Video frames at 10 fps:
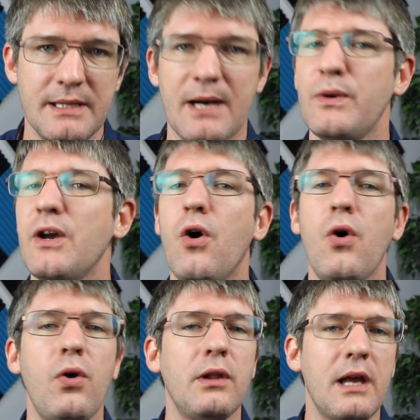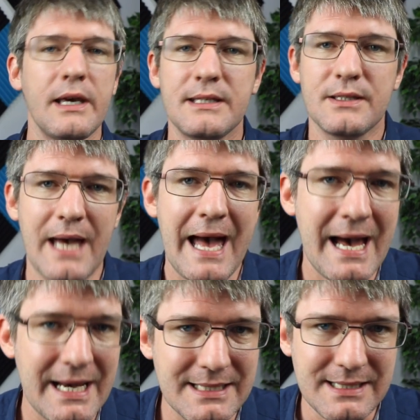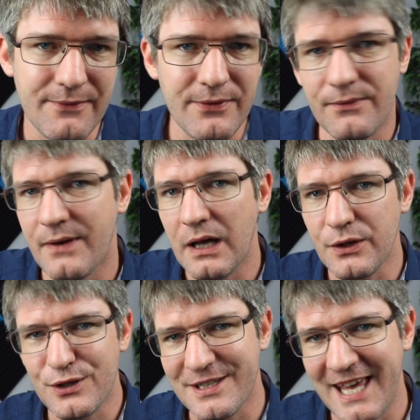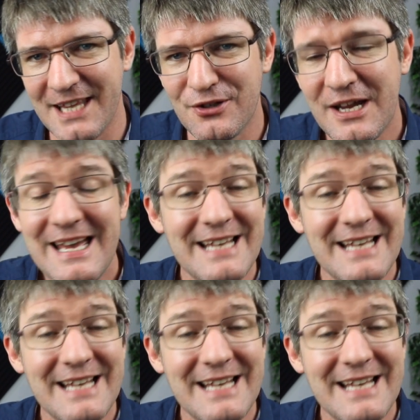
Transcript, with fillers: Now we all like to add different values together,